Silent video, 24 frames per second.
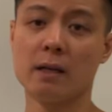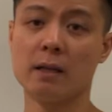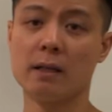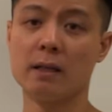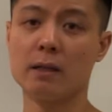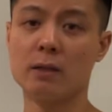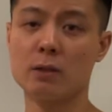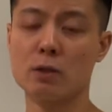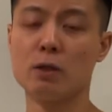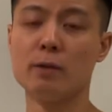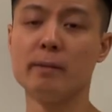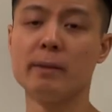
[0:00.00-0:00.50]

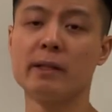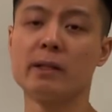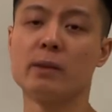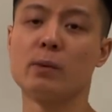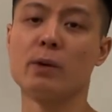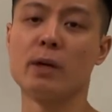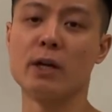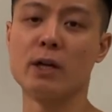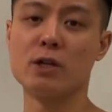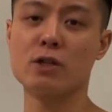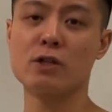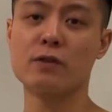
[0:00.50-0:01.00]
Determine the
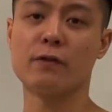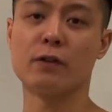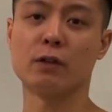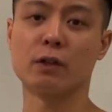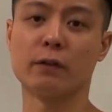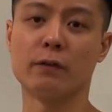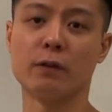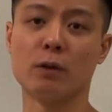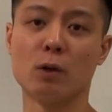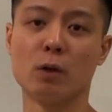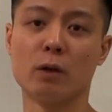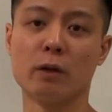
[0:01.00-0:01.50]
range for the
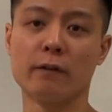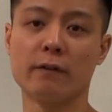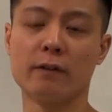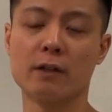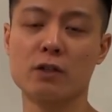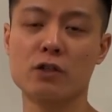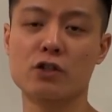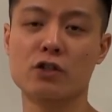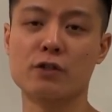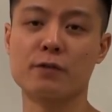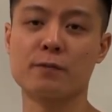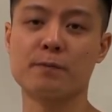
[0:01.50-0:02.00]
following
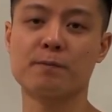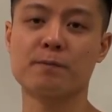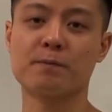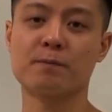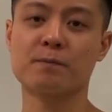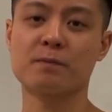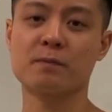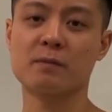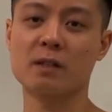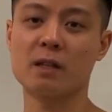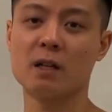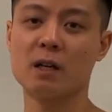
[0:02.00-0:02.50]
function.
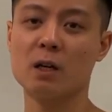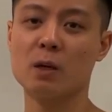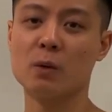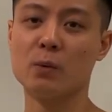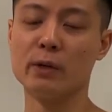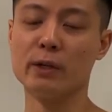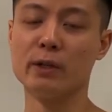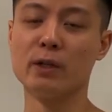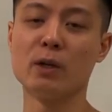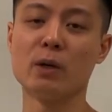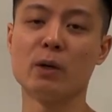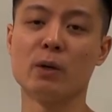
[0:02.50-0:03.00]
We
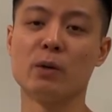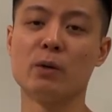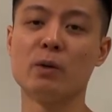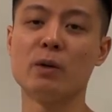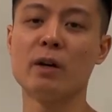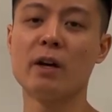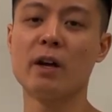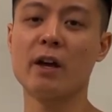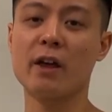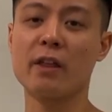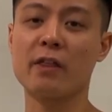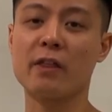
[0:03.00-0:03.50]
know
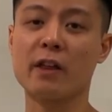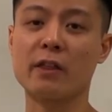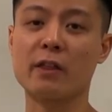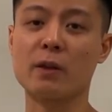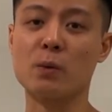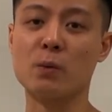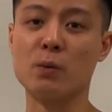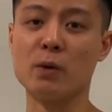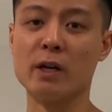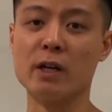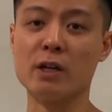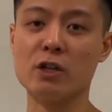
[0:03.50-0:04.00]
that the
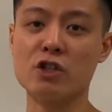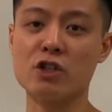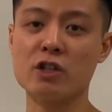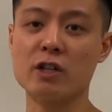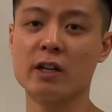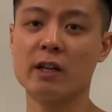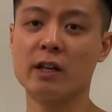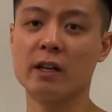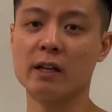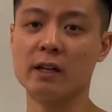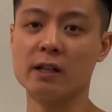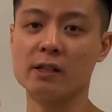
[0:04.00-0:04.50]
range
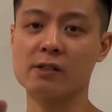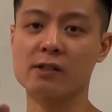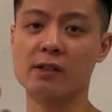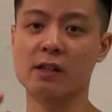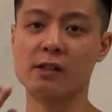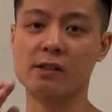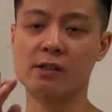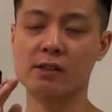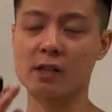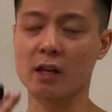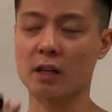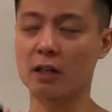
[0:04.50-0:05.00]
is the
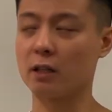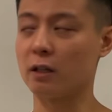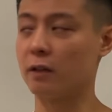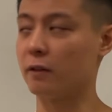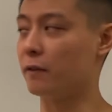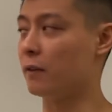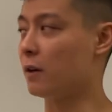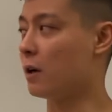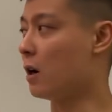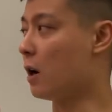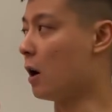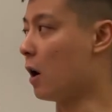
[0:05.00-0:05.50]
set of
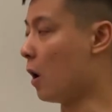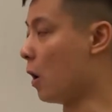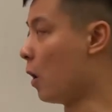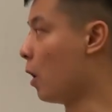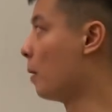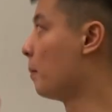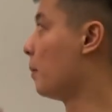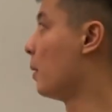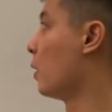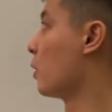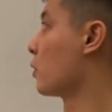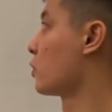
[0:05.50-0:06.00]
all
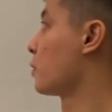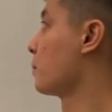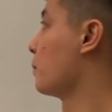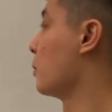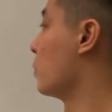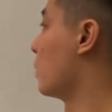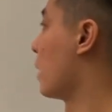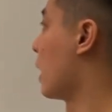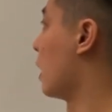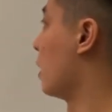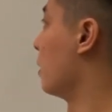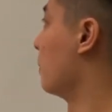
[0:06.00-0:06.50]
possible
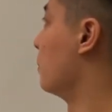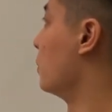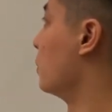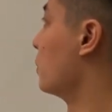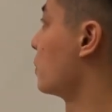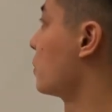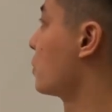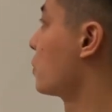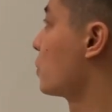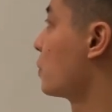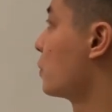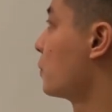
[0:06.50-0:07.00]

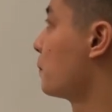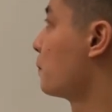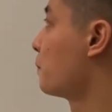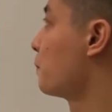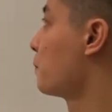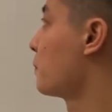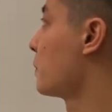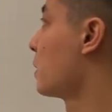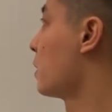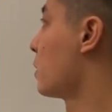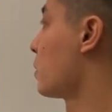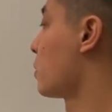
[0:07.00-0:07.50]
outputs.
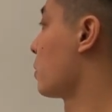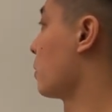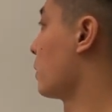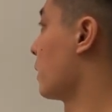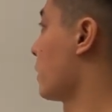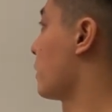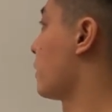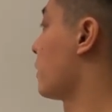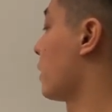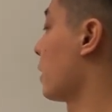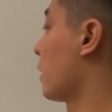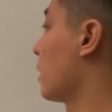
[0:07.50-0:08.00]
So
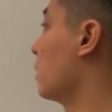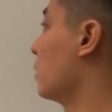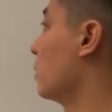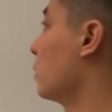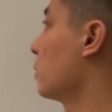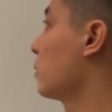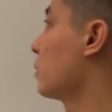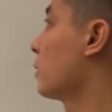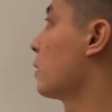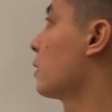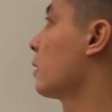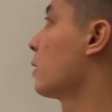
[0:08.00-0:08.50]
let's take a
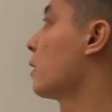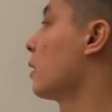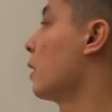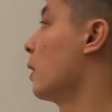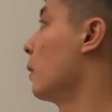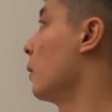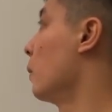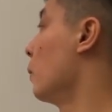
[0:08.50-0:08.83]
look at